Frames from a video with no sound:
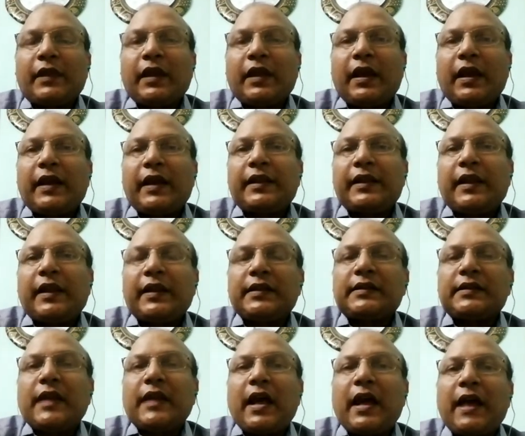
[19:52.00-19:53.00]
and that is
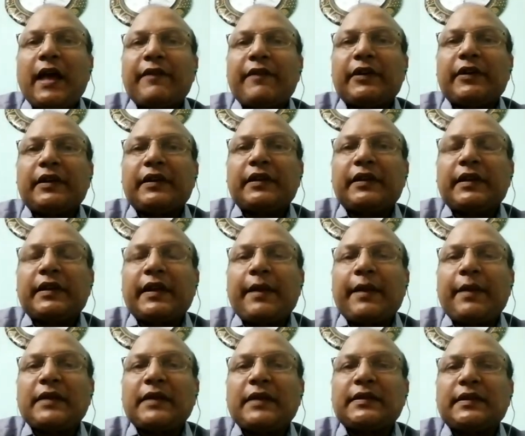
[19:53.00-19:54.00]
having the
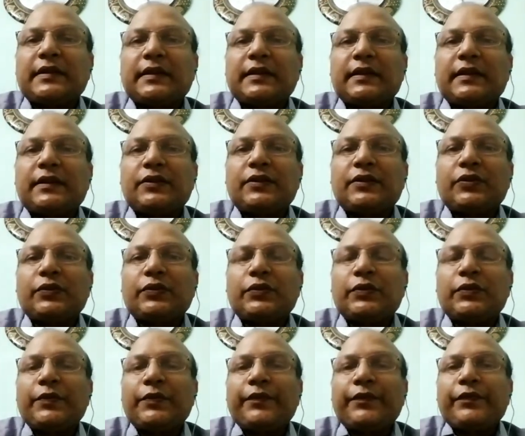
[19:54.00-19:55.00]
capacity to
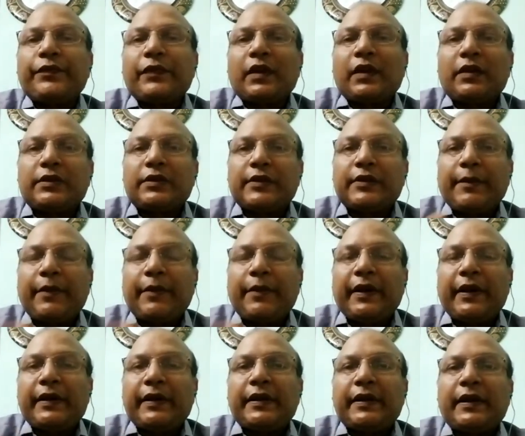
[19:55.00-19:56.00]

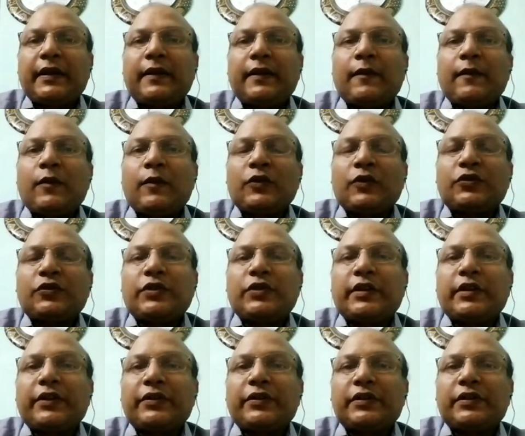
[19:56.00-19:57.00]
separate the positive and
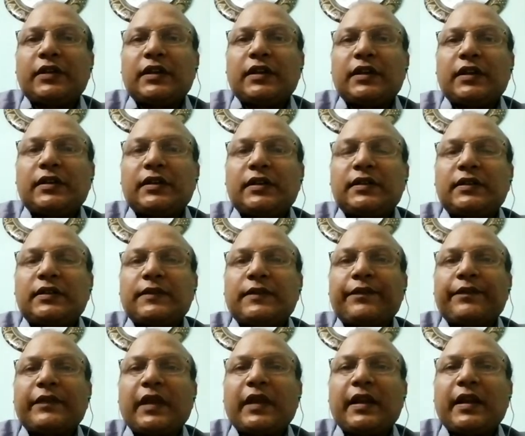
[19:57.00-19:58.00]
negative charges.
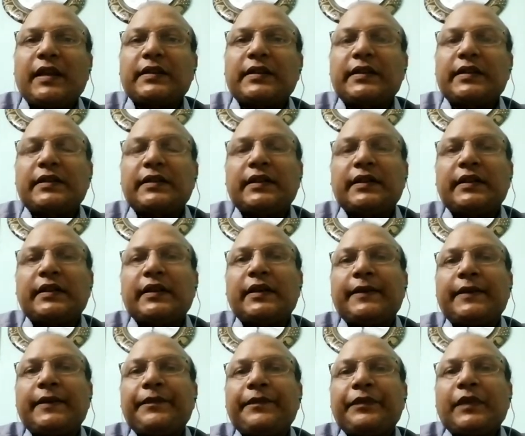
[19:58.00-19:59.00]
Then, as a result, the
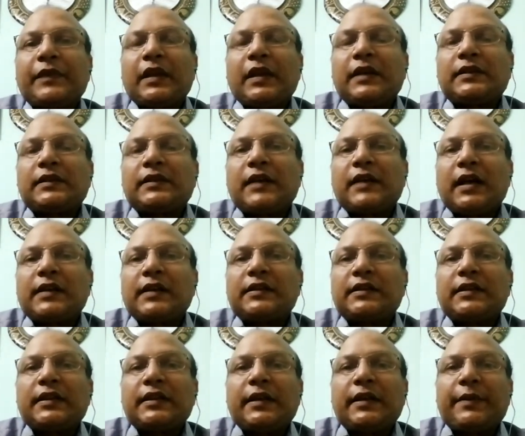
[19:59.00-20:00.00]

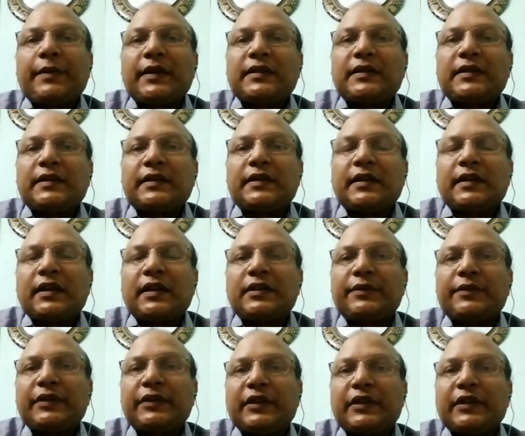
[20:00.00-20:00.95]
charging capacity has been